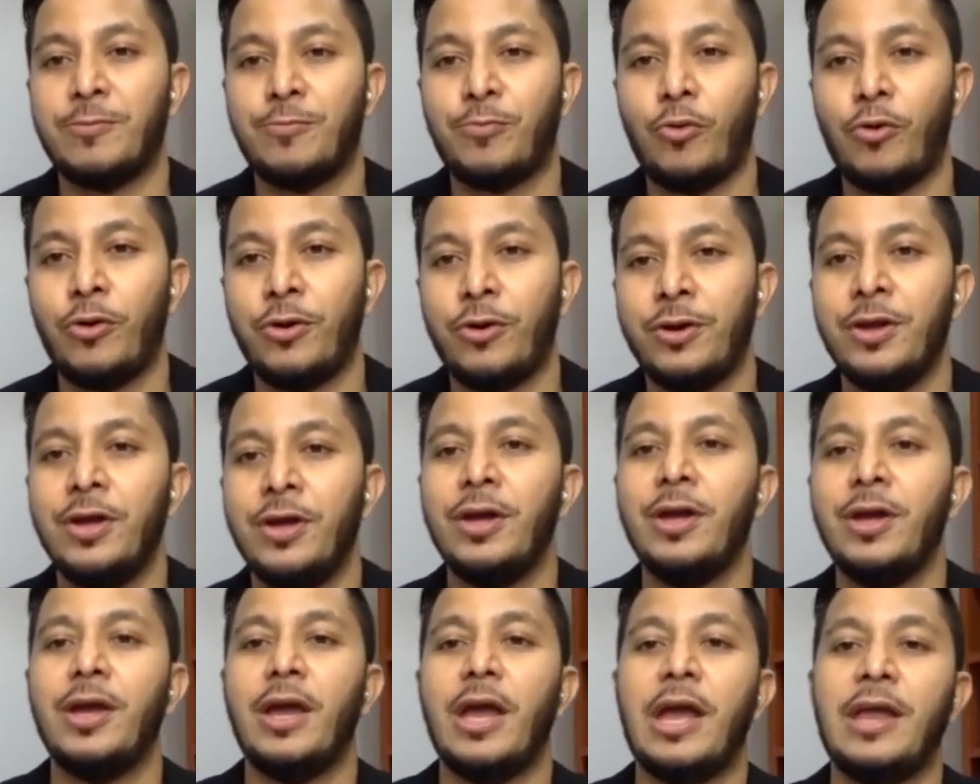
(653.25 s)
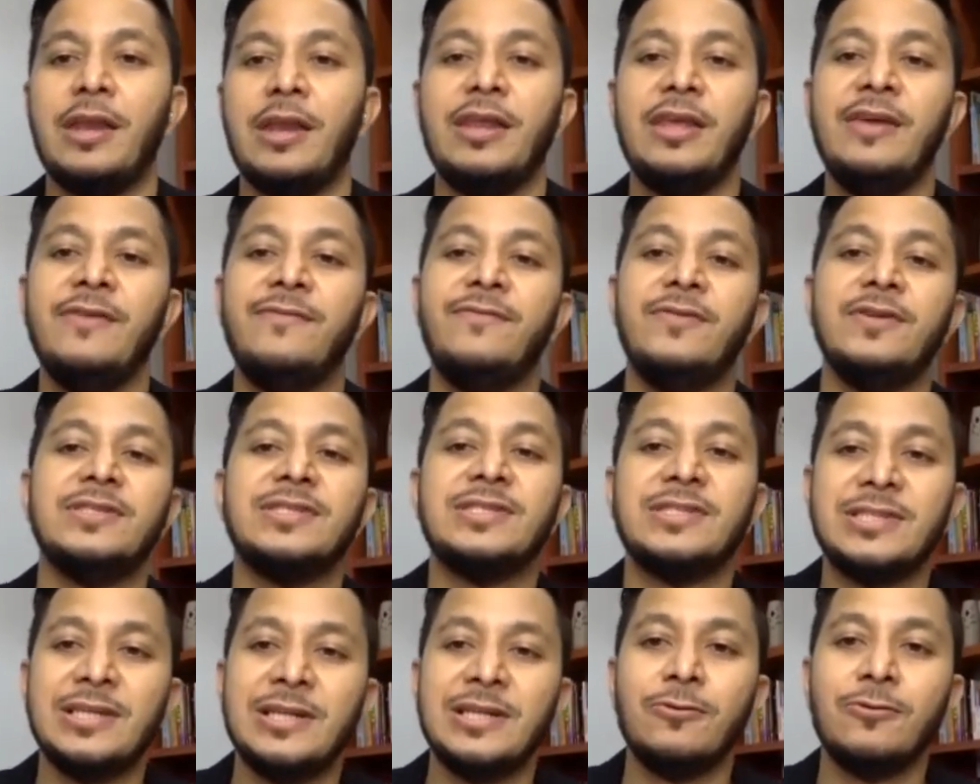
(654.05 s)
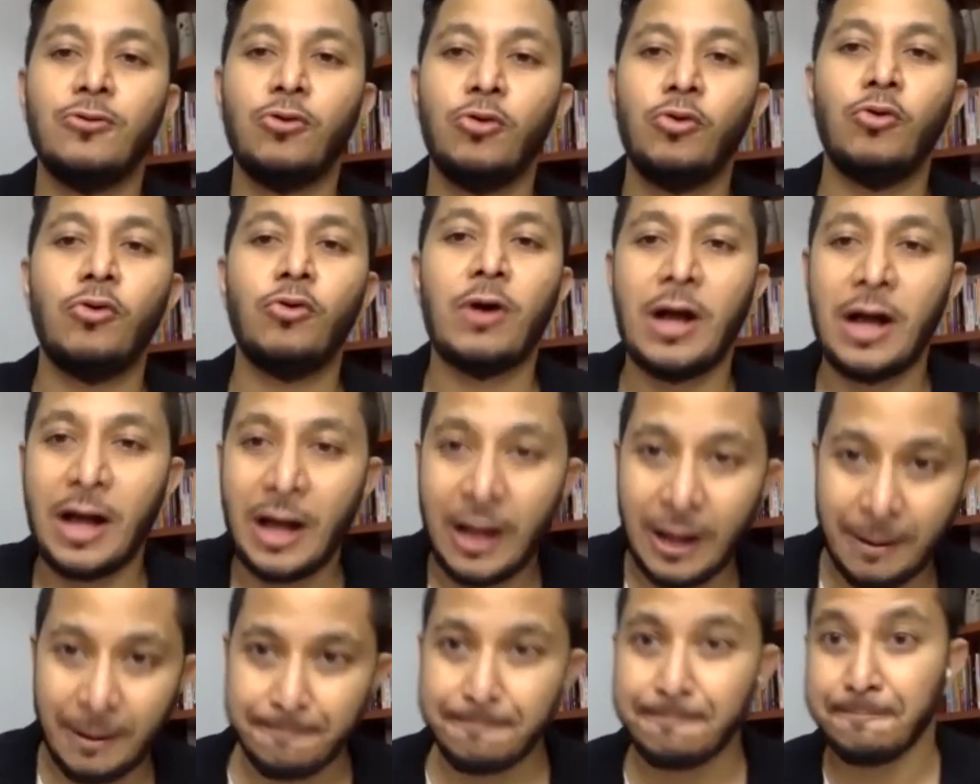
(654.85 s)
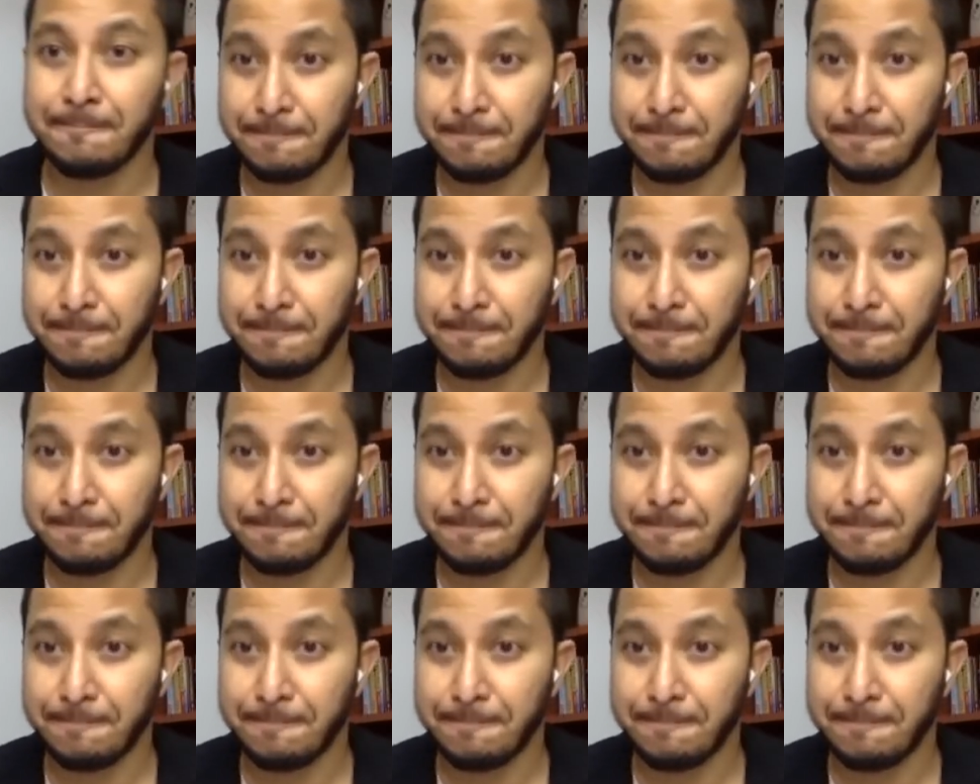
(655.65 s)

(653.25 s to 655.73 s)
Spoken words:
point and even still go up,